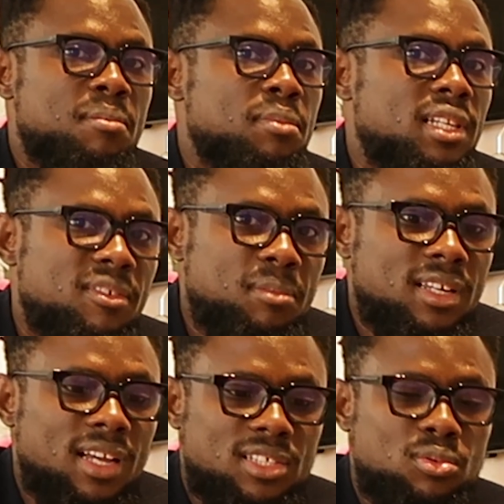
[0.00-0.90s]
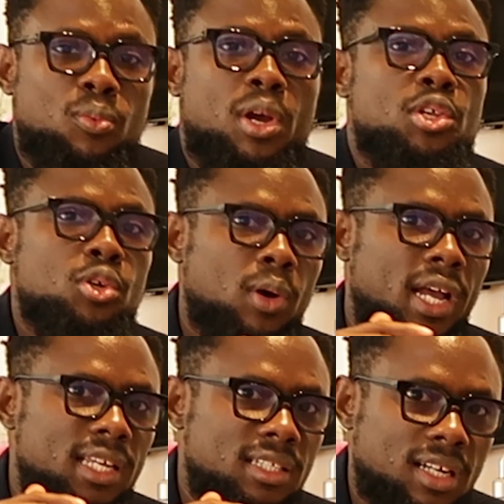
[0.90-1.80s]
Believe me, guys. So when you
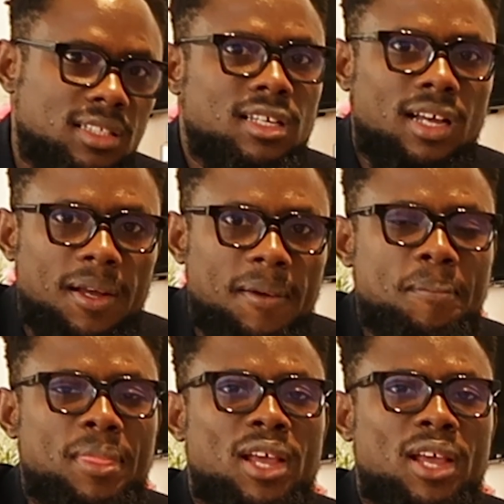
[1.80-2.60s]
are in Qatar,